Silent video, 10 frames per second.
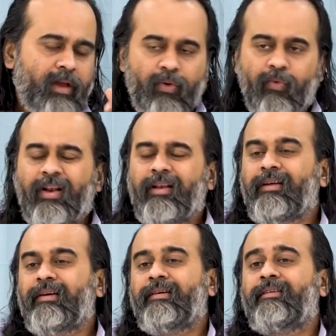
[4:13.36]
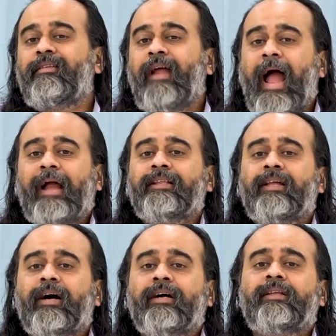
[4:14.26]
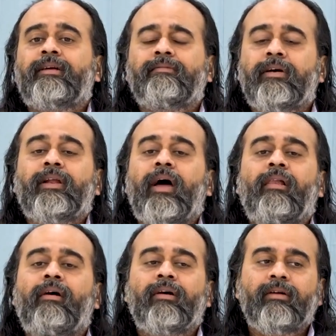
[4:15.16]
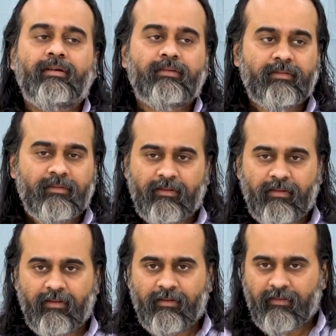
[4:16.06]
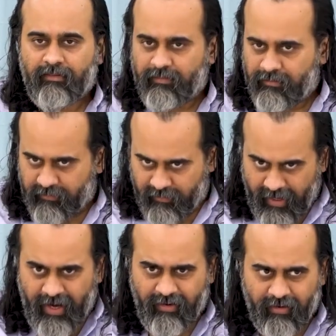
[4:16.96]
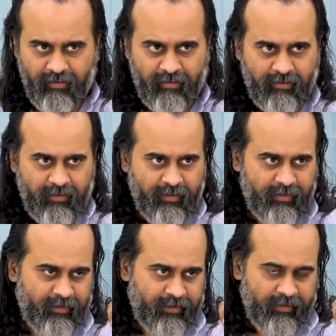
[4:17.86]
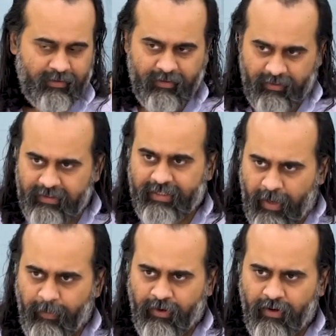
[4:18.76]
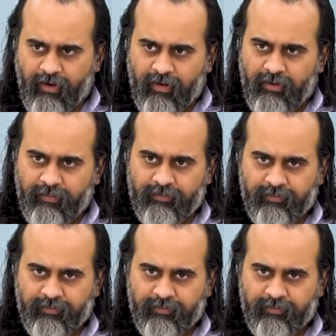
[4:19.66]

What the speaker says: it will drag the other one along. Right? Does that happen or not?